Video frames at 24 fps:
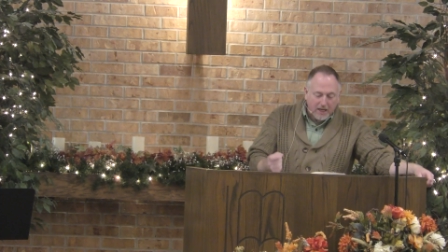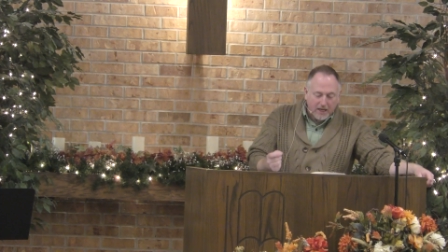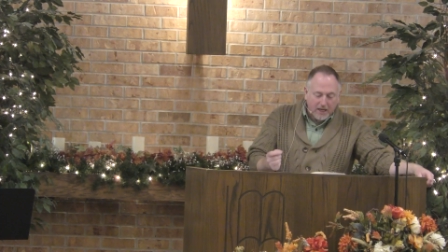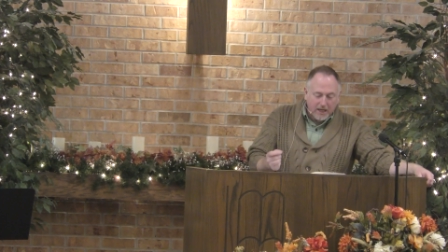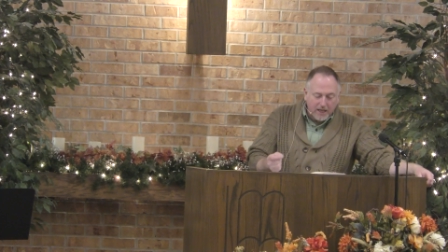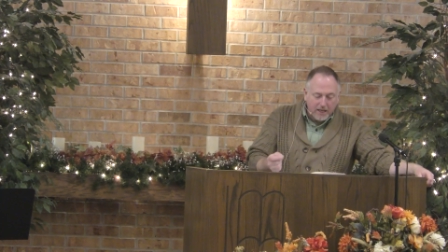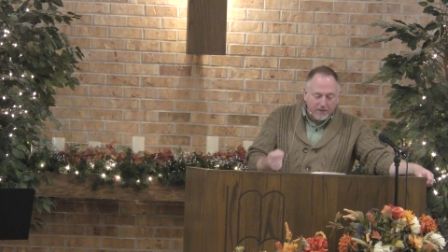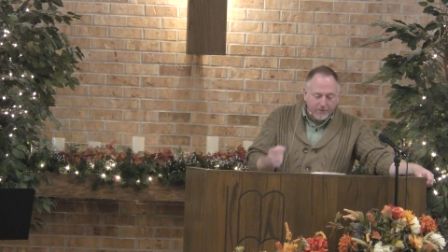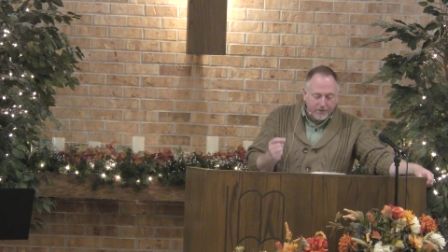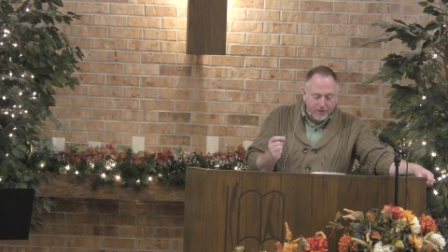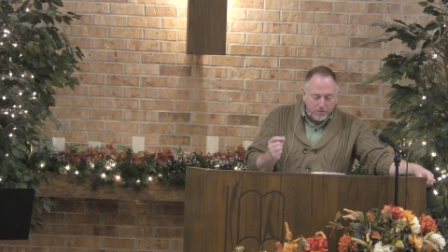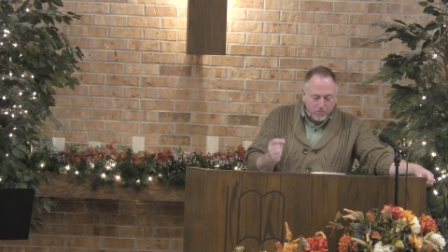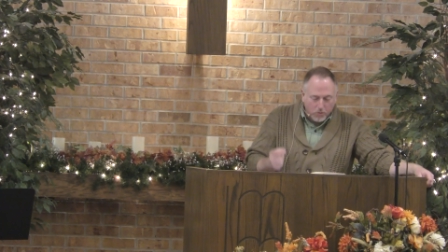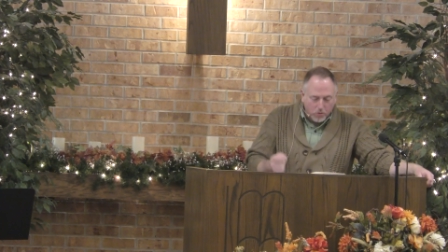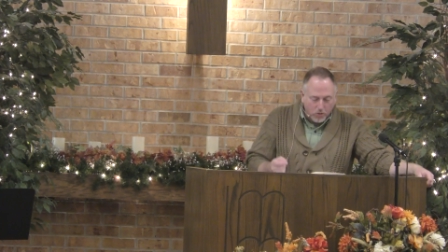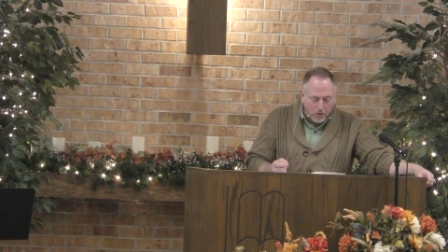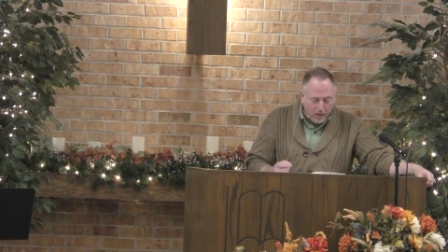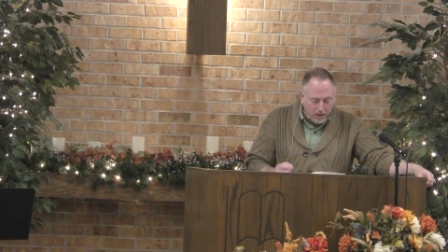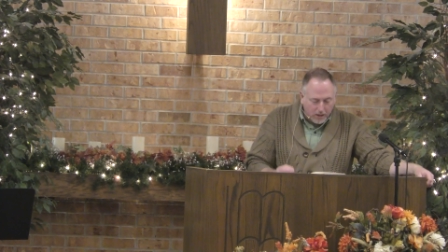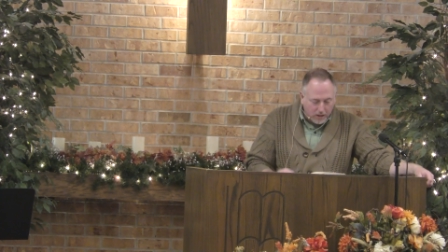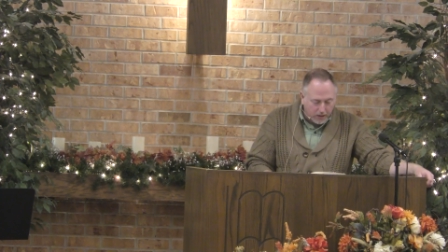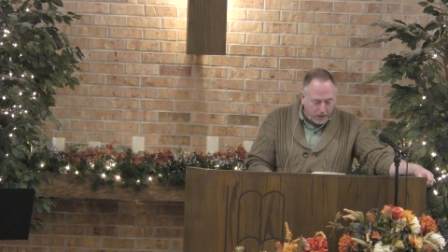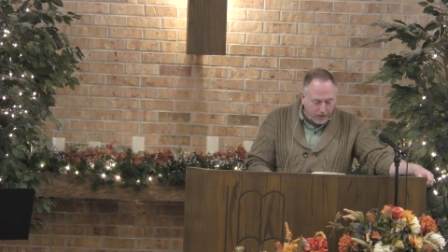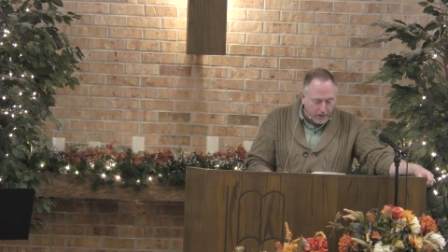even
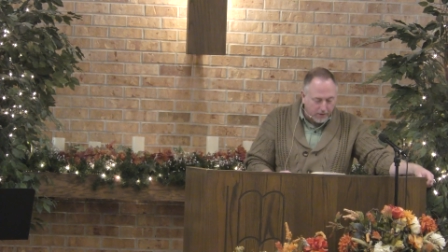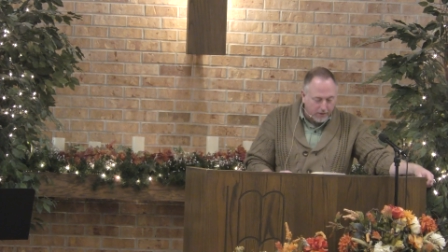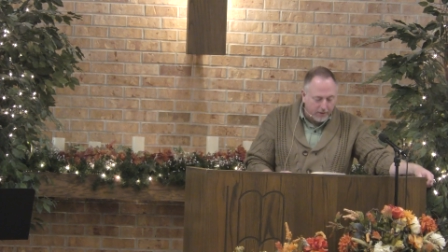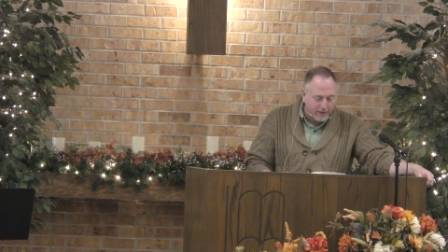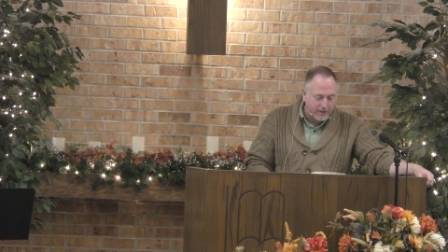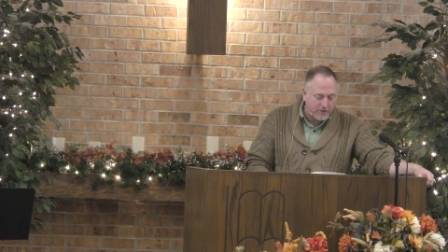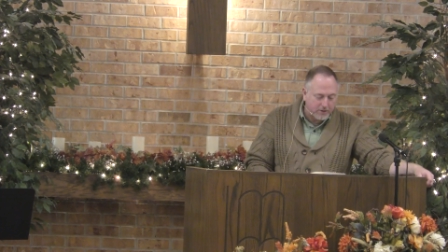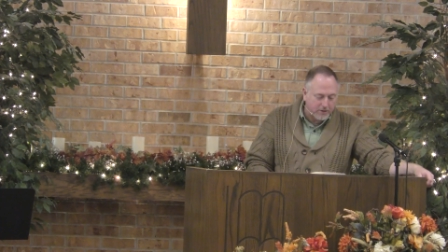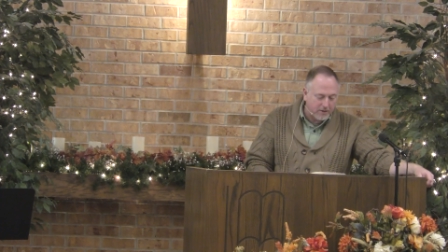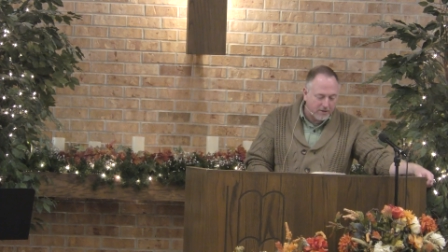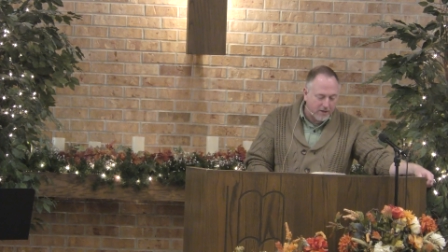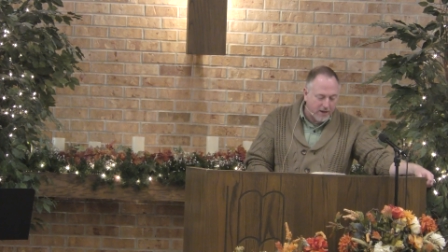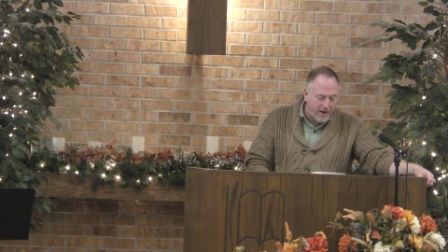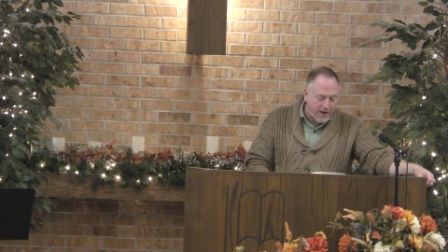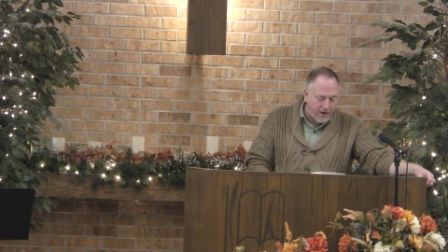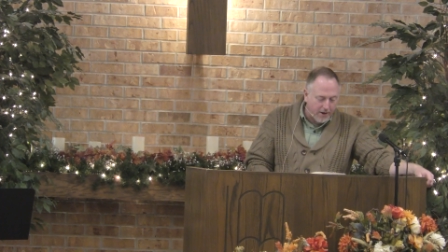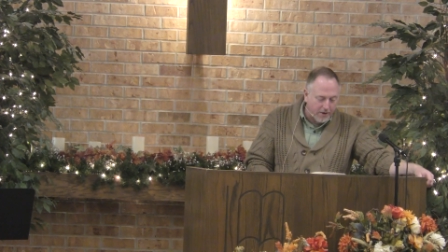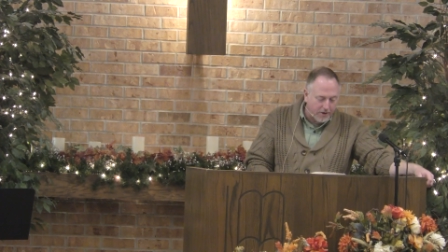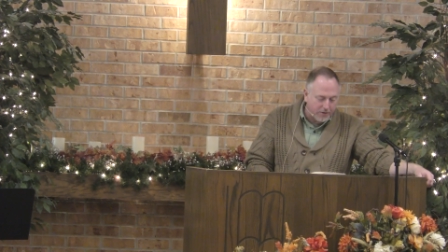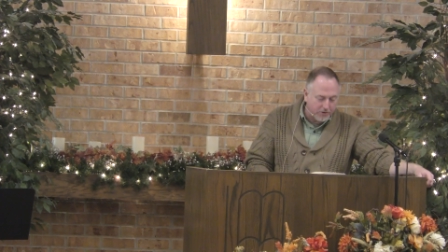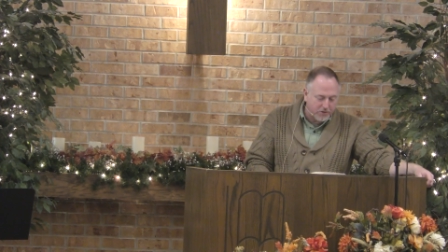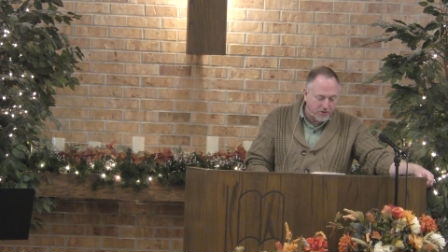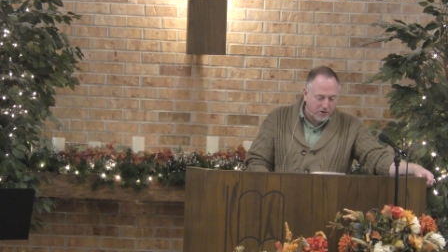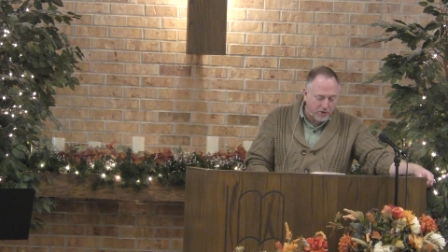more clearly to the
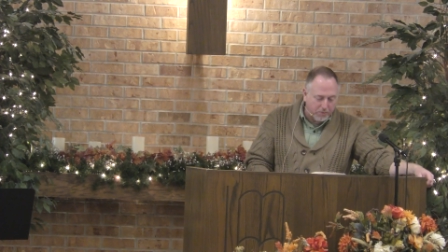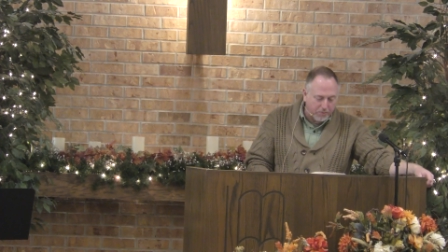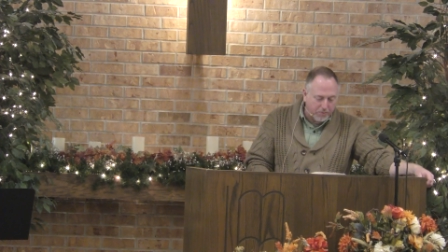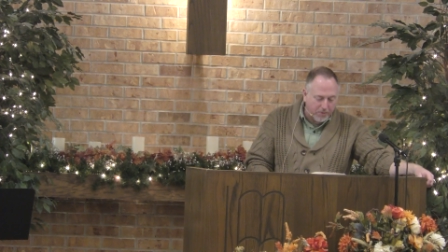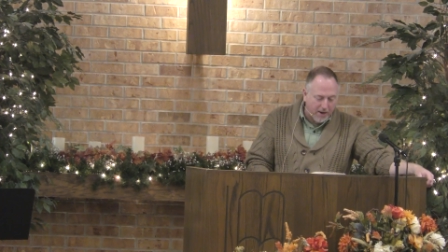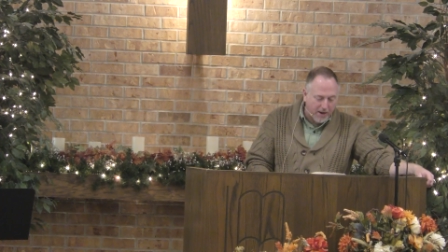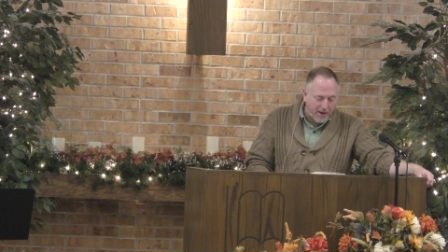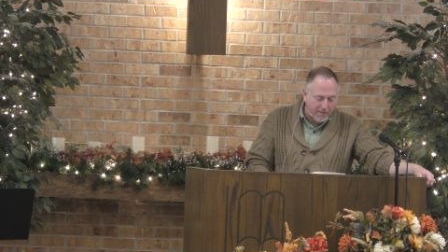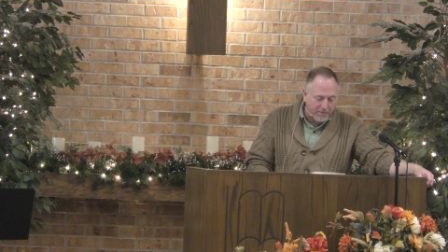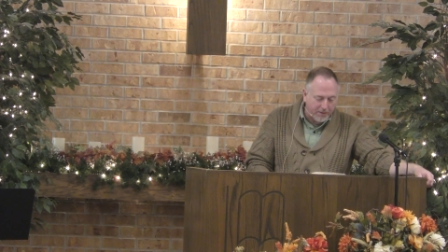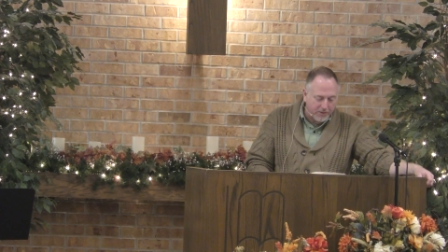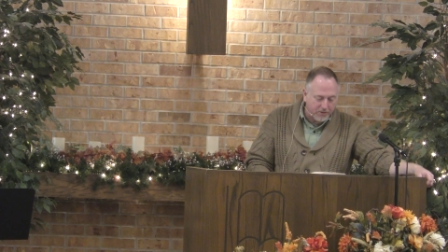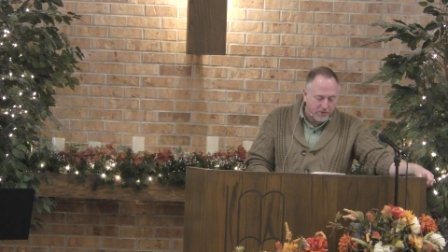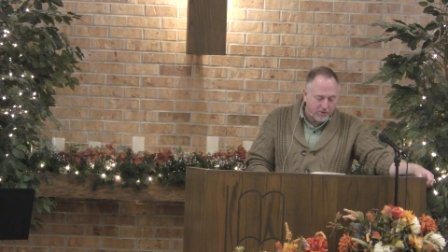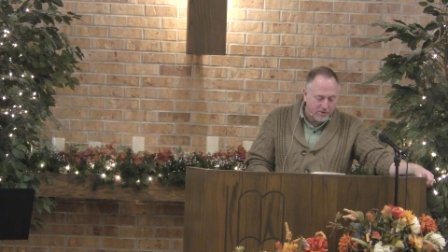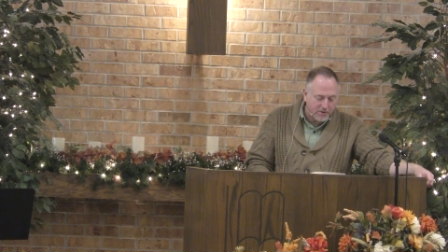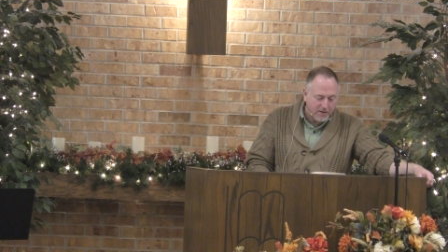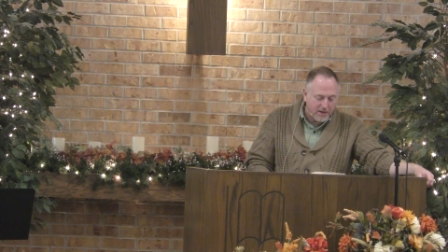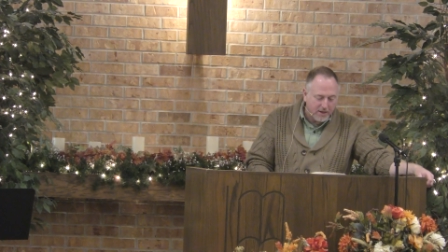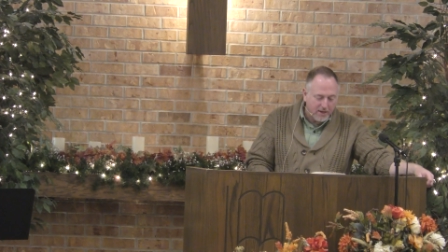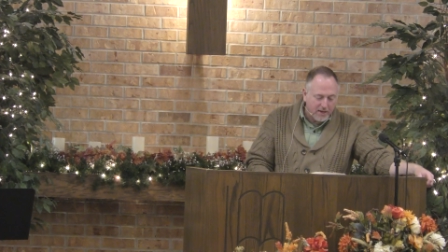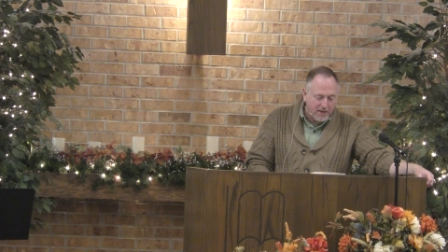heirs of the promise,